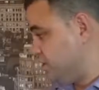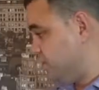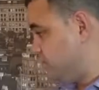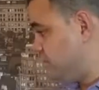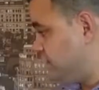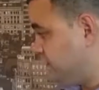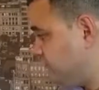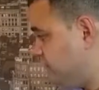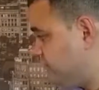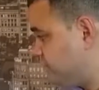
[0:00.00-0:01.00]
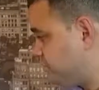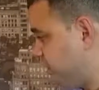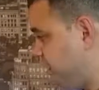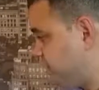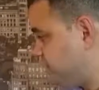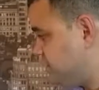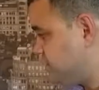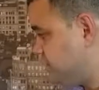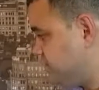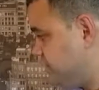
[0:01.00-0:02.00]
you know, if the plan tells you you
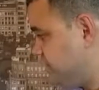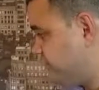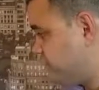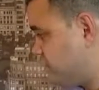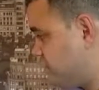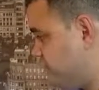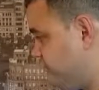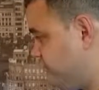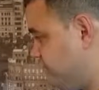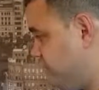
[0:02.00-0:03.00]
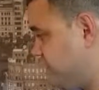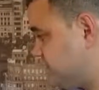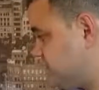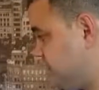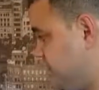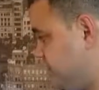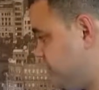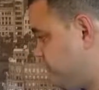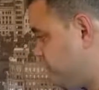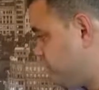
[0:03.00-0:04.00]
only have 450 bucks
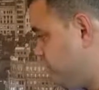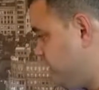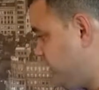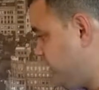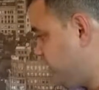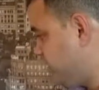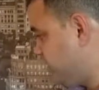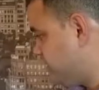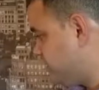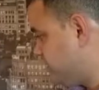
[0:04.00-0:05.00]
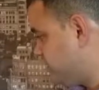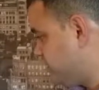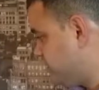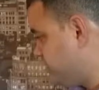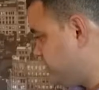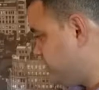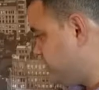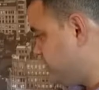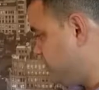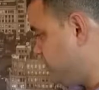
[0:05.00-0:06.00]
for the week, and you
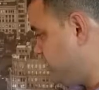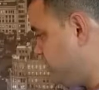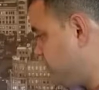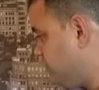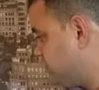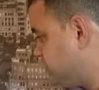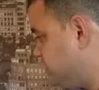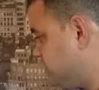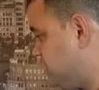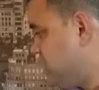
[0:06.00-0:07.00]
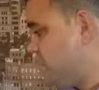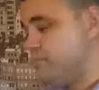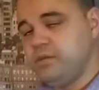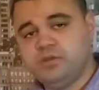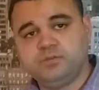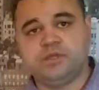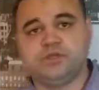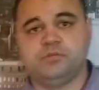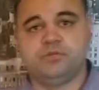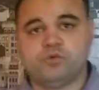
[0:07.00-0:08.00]
know you need groceries, maybe you'll be a
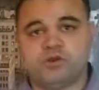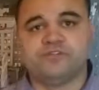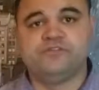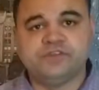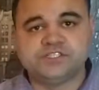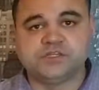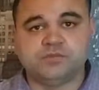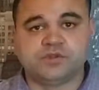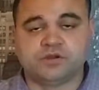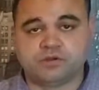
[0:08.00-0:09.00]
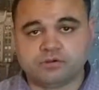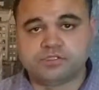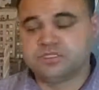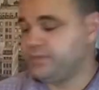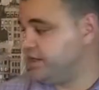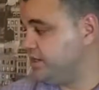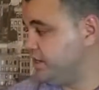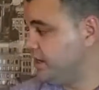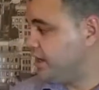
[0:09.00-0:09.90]
little bit more efficient with your grocery spending